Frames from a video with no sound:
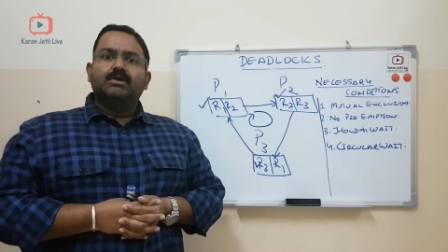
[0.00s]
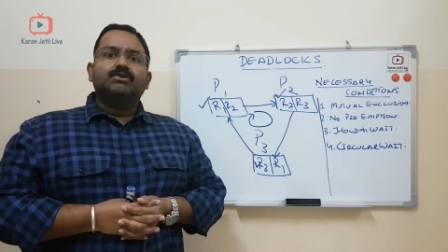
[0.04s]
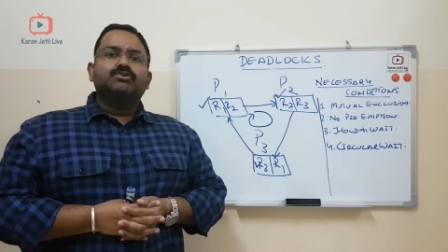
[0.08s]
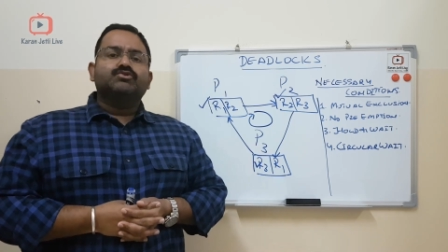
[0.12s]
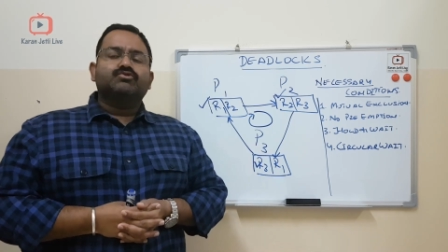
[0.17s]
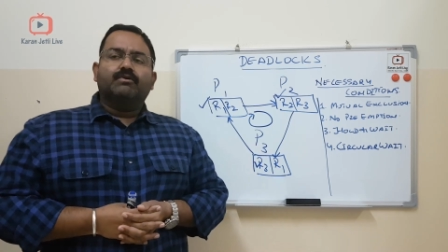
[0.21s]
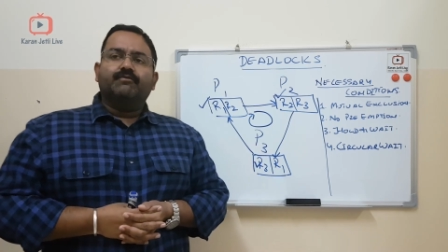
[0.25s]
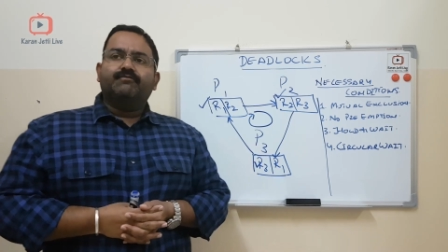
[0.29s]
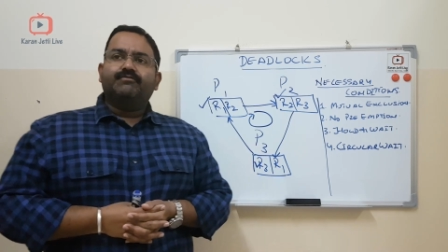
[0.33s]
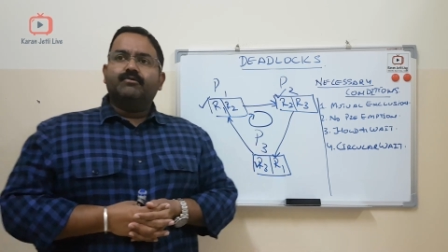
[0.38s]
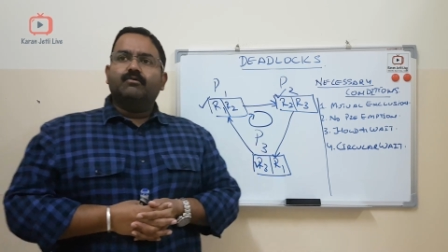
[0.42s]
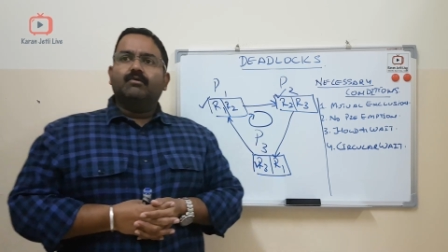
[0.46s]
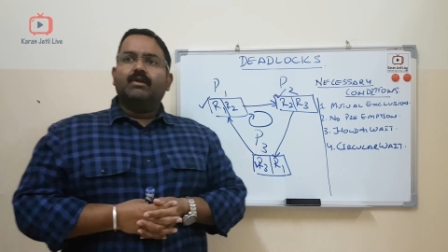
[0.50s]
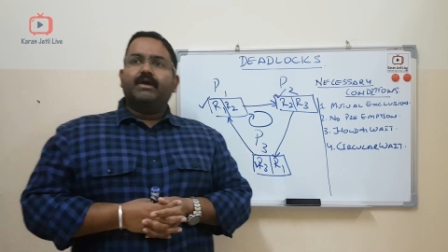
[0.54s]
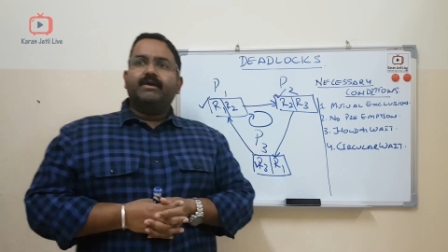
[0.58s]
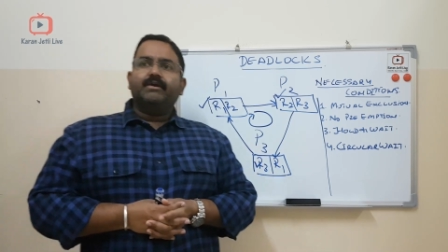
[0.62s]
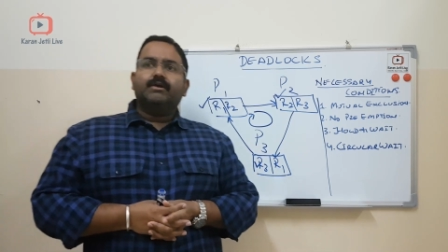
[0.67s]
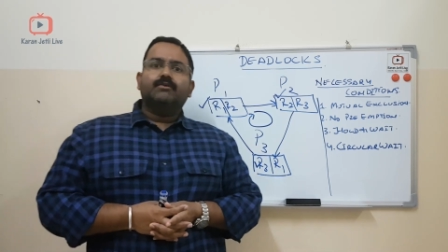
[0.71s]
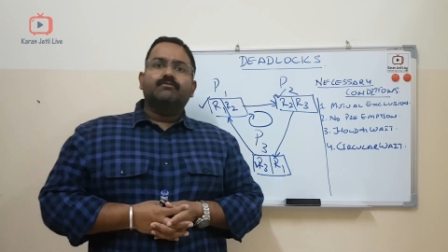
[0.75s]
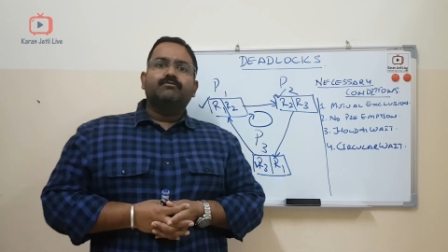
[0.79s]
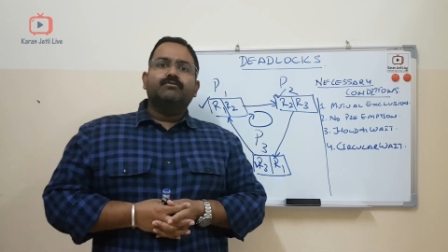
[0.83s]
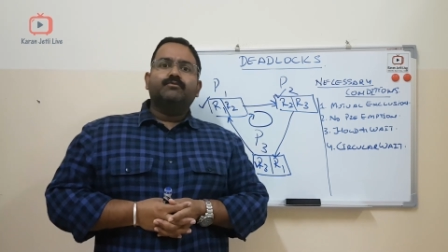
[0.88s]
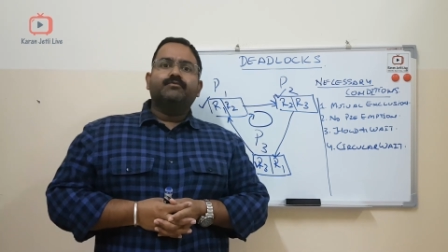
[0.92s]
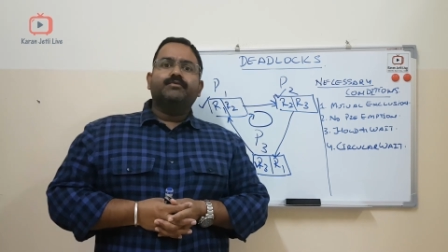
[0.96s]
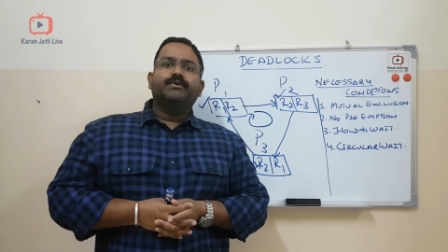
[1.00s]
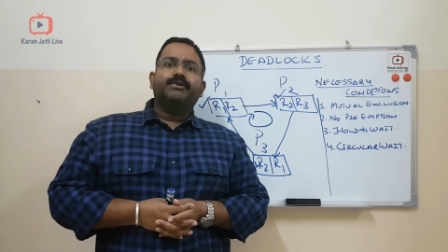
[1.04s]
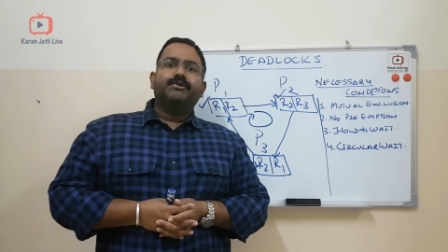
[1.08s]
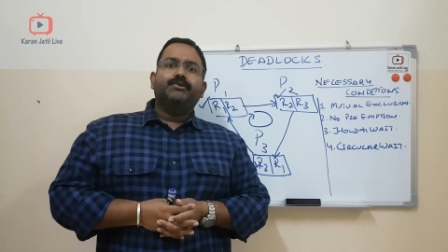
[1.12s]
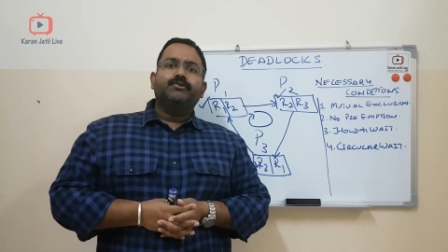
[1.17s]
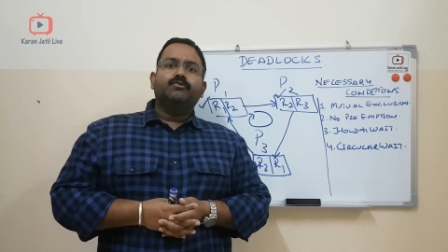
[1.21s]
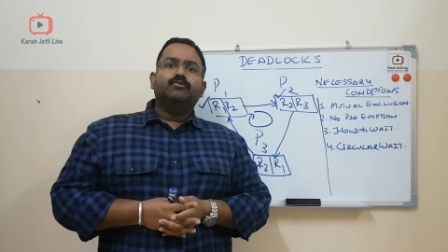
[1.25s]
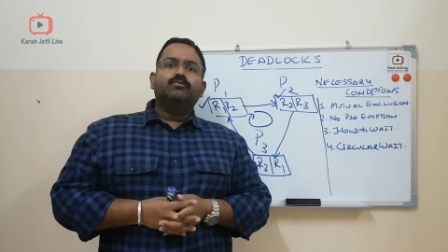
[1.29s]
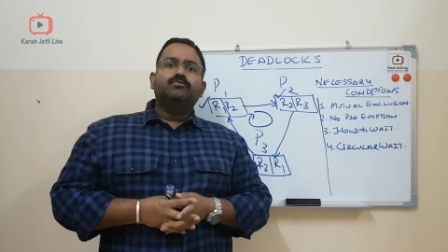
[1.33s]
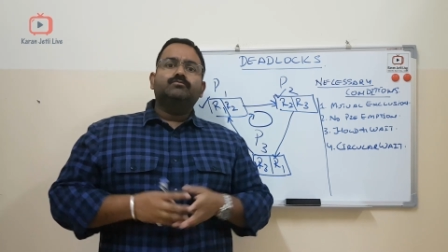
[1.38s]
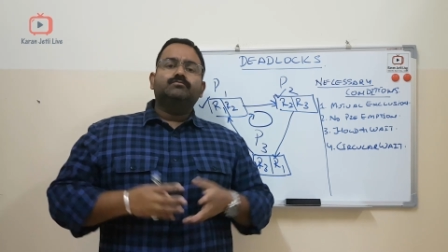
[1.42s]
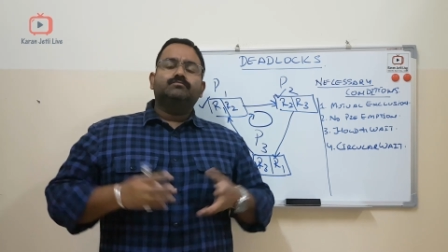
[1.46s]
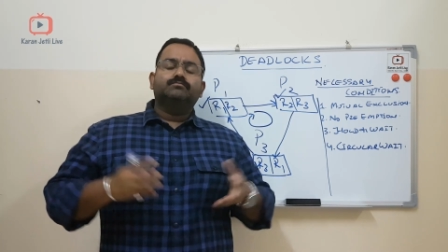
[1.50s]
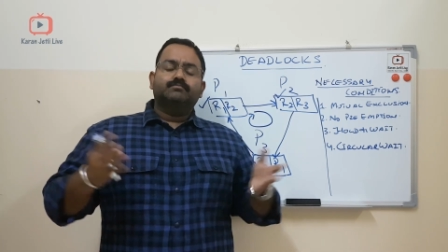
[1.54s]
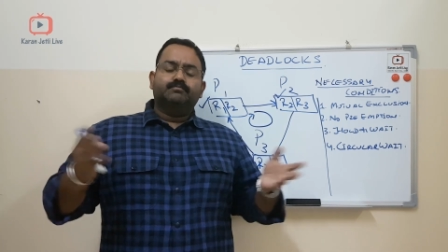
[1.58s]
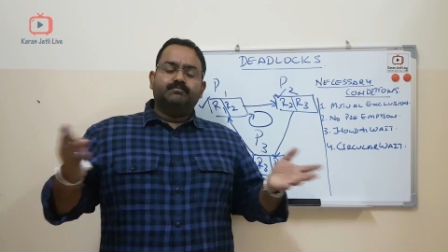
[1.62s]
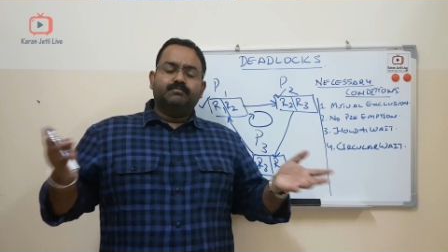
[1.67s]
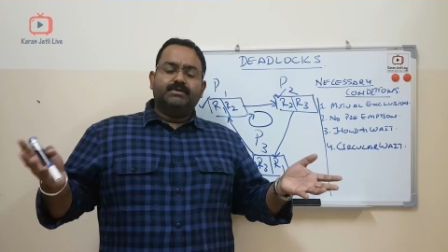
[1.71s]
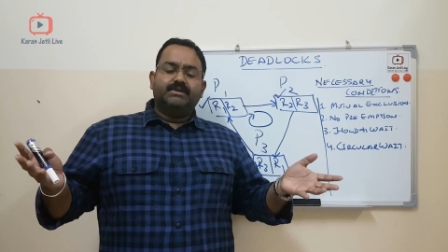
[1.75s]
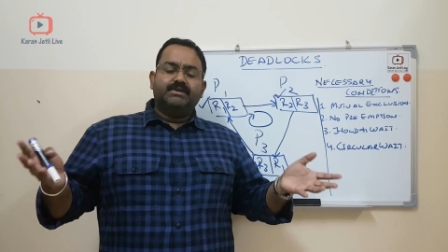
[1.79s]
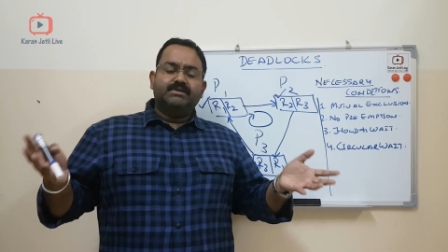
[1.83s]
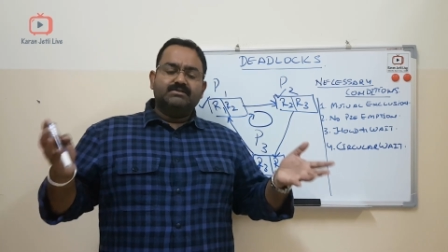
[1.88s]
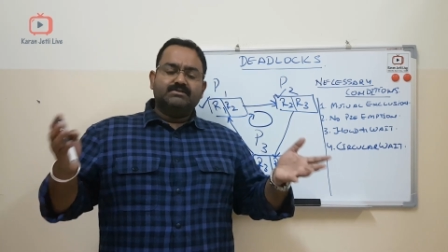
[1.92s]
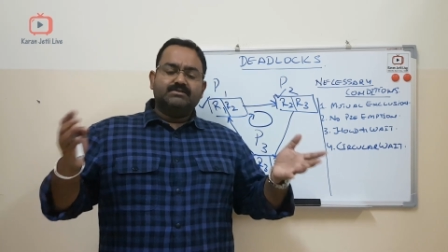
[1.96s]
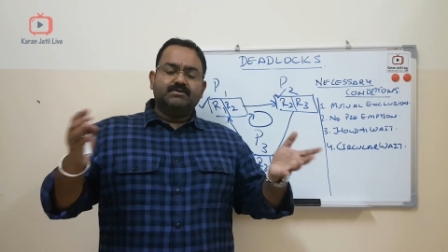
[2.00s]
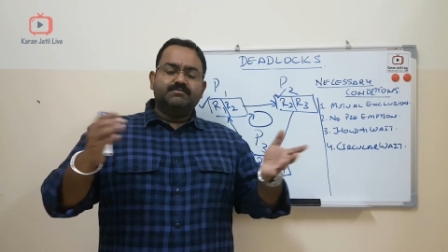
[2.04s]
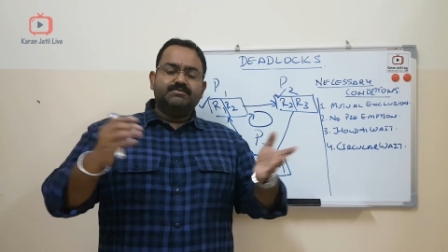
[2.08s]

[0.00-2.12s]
So if you like our video, please